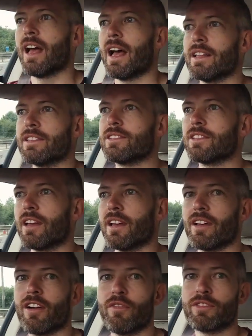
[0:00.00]
and
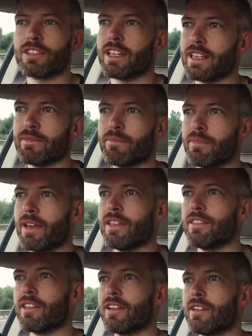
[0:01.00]
obviously
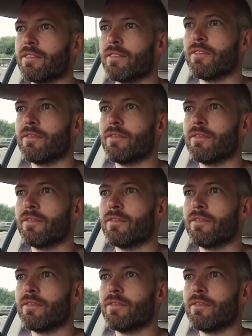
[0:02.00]
in the